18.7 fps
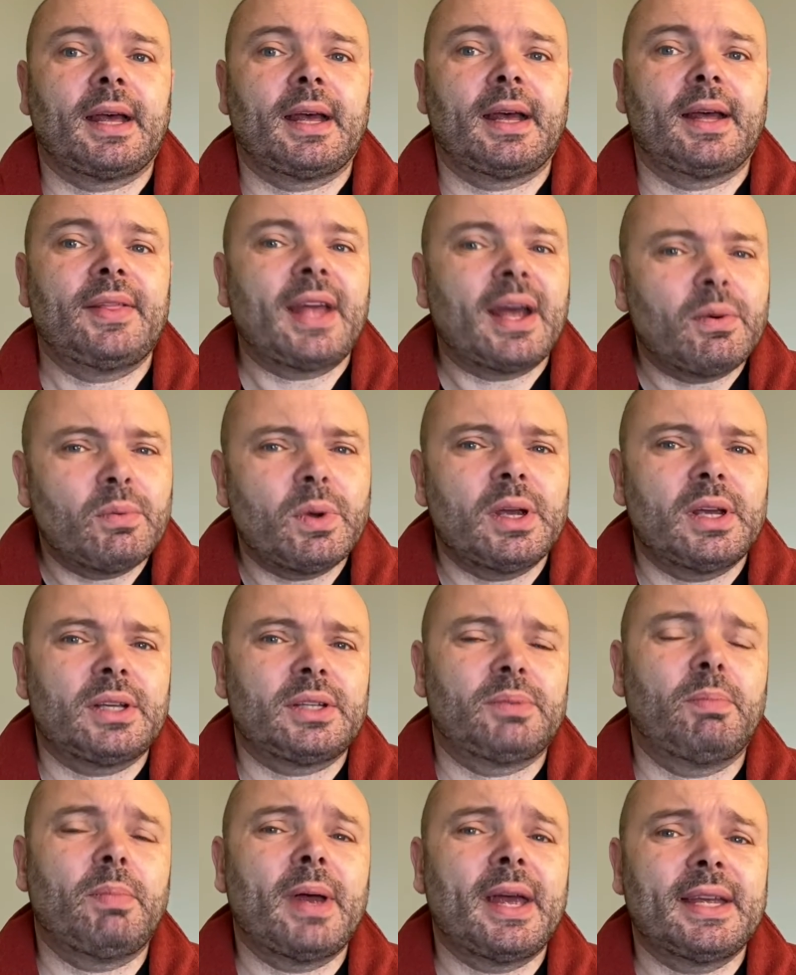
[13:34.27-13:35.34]
And that works
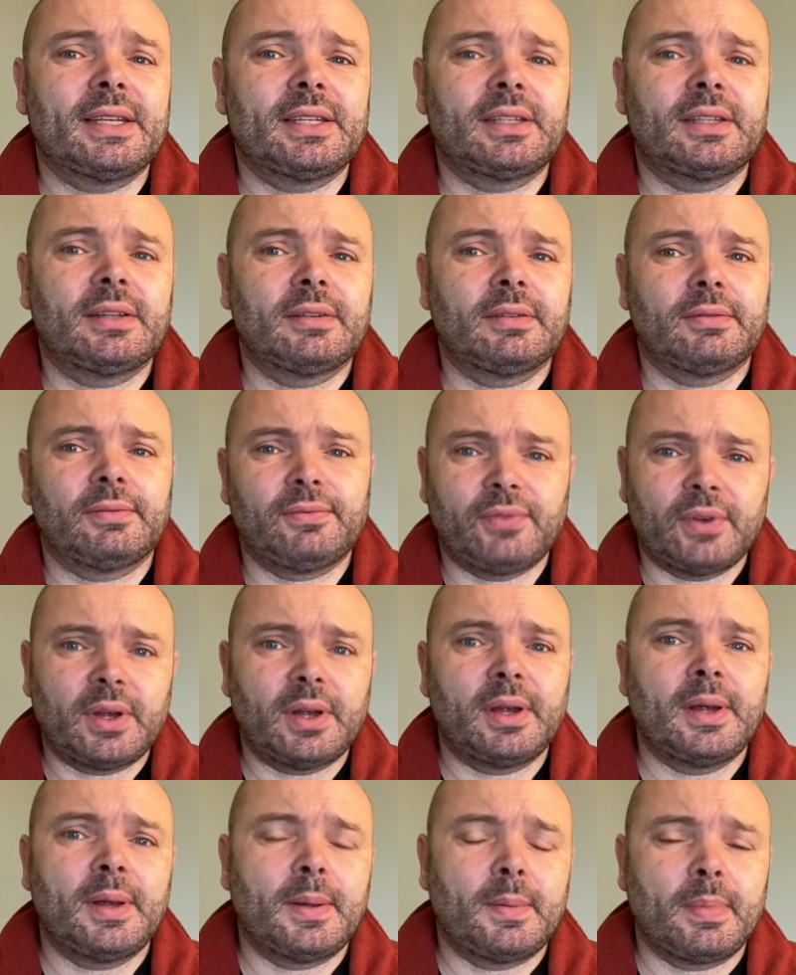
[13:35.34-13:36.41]
best for
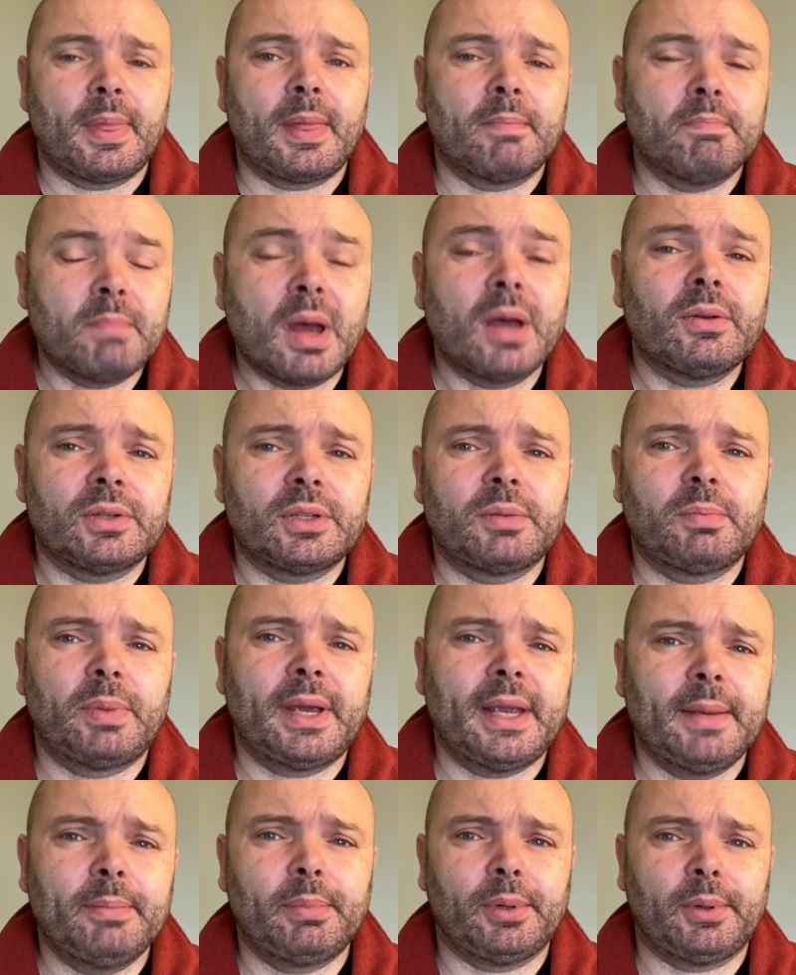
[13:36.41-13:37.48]
most
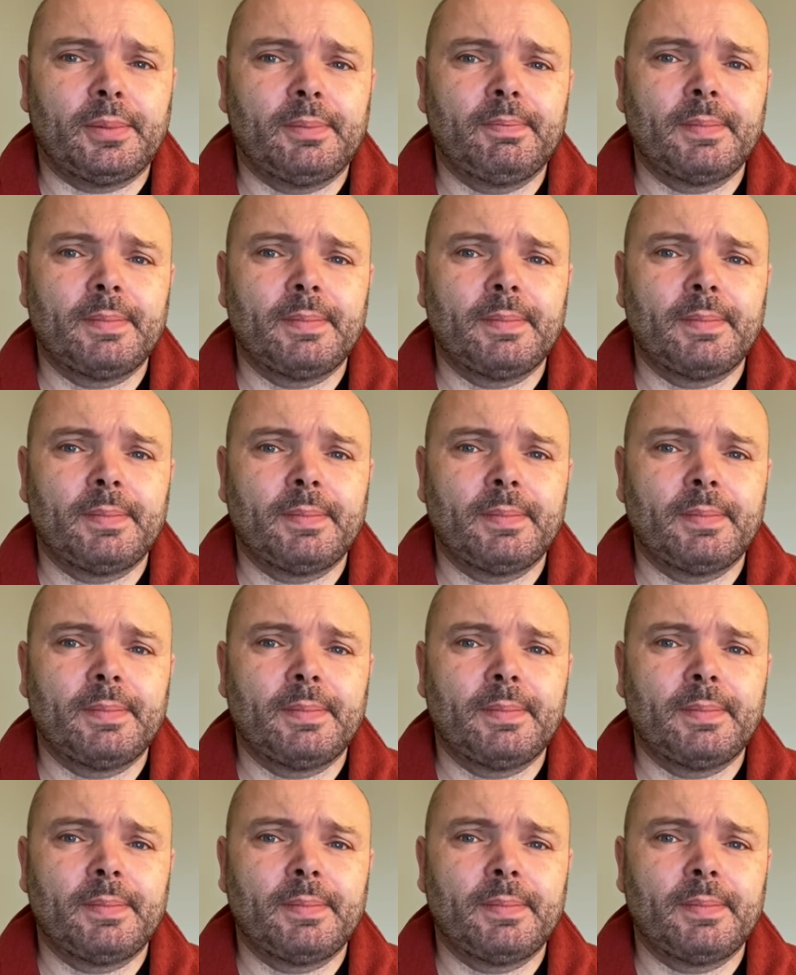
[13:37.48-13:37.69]
people.